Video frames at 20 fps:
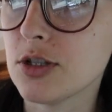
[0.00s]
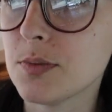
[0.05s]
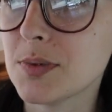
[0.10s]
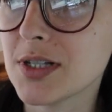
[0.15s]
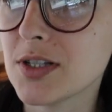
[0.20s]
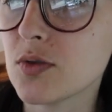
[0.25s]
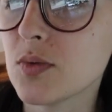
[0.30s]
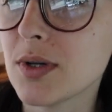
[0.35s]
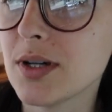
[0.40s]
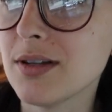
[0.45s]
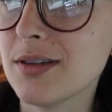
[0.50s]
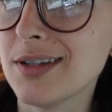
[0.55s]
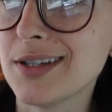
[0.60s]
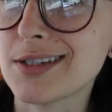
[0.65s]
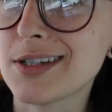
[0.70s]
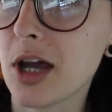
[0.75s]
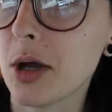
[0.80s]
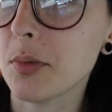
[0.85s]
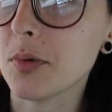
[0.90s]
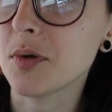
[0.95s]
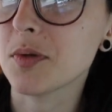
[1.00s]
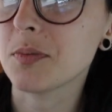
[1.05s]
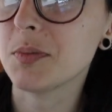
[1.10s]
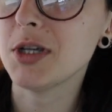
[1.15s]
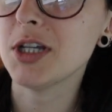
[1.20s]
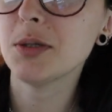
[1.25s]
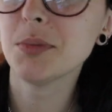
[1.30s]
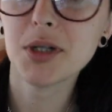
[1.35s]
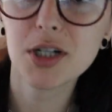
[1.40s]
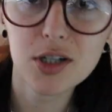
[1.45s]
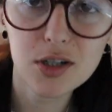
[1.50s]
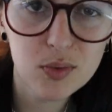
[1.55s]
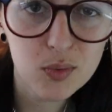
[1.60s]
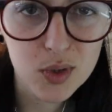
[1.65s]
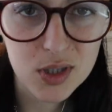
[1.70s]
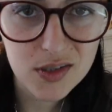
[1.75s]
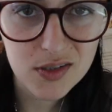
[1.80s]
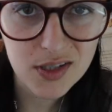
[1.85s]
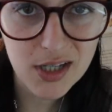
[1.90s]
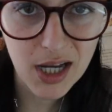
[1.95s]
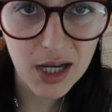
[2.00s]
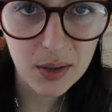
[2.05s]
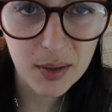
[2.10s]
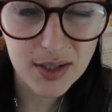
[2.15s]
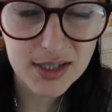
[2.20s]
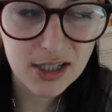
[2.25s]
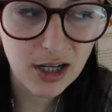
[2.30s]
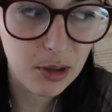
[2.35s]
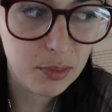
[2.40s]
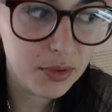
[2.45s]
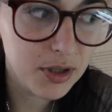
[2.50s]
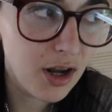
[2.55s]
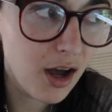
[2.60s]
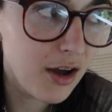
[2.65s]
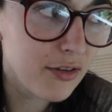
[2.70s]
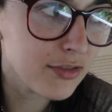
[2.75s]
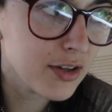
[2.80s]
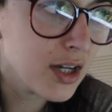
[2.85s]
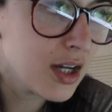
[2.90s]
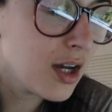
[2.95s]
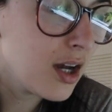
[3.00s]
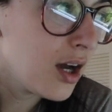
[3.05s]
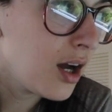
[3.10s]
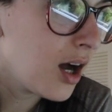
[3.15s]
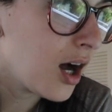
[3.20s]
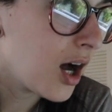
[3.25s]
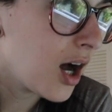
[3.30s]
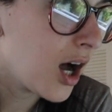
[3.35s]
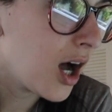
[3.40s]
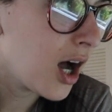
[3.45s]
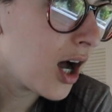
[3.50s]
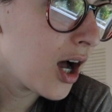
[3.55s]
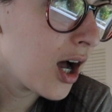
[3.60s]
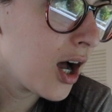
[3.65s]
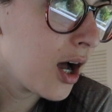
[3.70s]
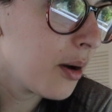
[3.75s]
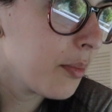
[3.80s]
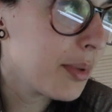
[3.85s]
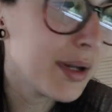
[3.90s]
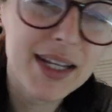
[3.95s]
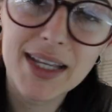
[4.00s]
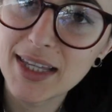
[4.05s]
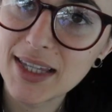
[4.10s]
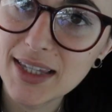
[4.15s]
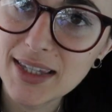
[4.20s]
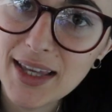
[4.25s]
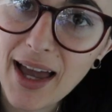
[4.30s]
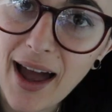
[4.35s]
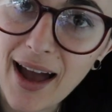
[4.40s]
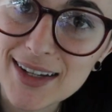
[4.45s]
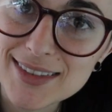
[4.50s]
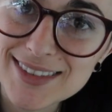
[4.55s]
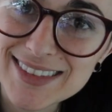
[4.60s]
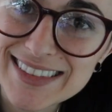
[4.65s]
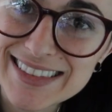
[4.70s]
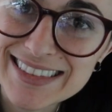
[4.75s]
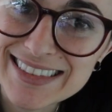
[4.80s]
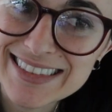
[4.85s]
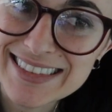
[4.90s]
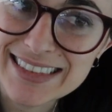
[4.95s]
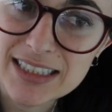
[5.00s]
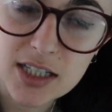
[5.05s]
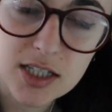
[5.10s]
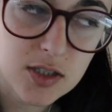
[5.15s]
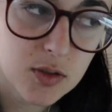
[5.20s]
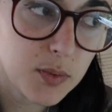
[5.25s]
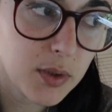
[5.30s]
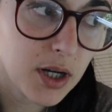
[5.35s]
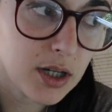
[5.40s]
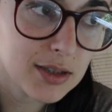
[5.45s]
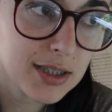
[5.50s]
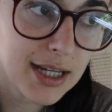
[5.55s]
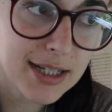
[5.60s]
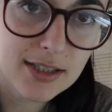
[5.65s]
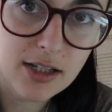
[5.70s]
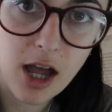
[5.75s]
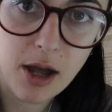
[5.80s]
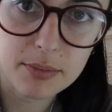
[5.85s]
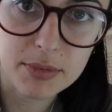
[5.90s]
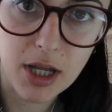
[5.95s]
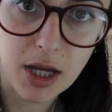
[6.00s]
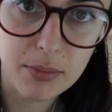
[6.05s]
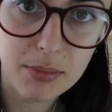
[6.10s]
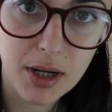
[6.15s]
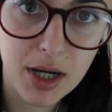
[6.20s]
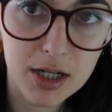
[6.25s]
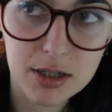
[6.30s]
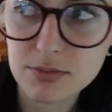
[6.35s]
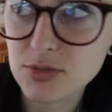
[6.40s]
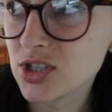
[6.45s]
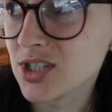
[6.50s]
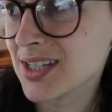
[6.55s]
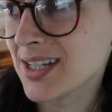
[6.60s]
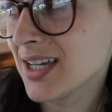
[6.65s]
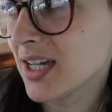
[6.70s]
chips as well and then top it with peanut butter. We'll see how I top it off. But yeah, we all like top, not bottom. Just